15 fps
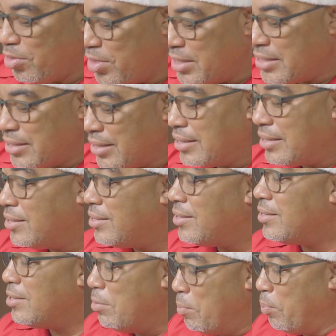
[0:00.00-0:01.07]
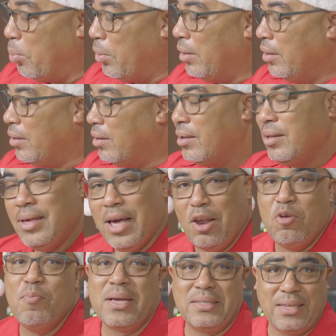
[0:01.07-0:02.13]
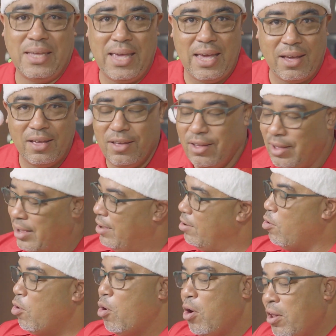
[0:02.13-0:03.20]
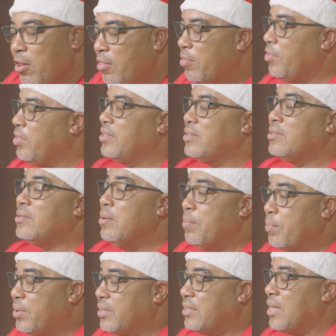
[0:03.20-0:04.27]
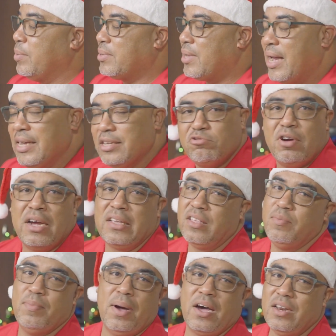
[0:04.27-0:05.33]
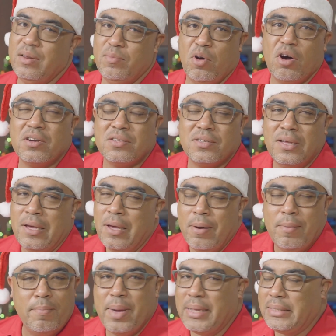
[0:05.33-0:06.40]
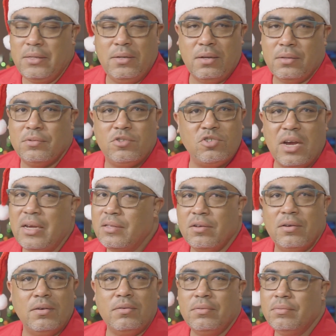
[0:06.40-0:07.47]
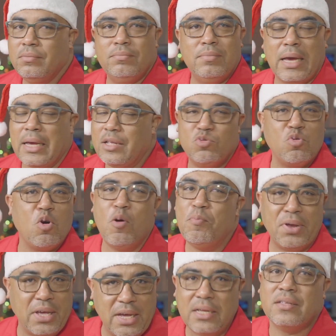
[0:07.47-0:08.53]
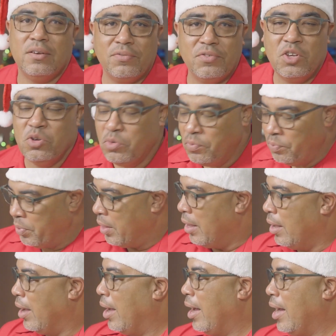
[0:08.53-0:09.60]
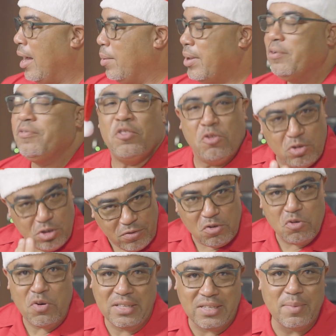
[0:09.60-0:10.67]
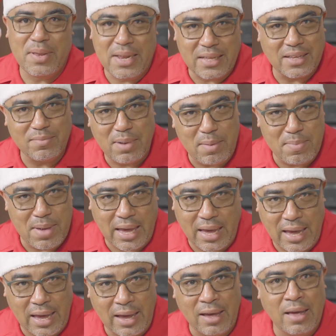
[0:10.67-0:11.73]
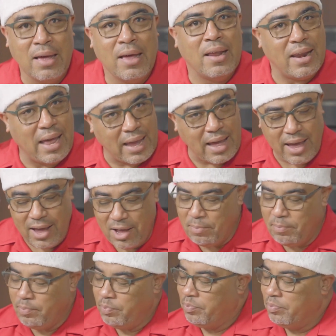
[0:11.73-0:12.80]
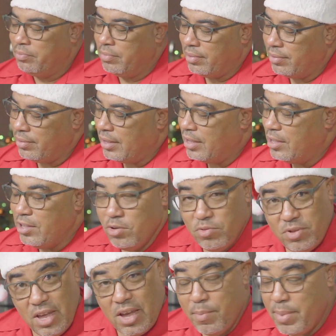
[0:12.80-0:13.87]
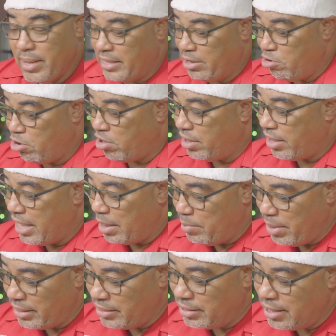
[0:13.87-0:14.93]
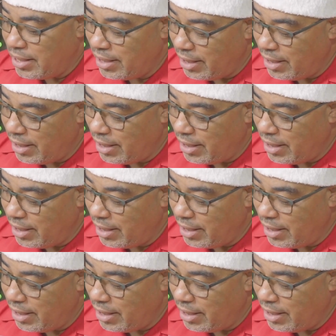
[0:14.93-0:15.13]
this is a simple yellow mix cake. All these simple steps, guys, right in the back of the box. Betty not trying to make it too complicated for you. And for those of you intimidated by baking, like I am, you take a Betty Crocker cake mix,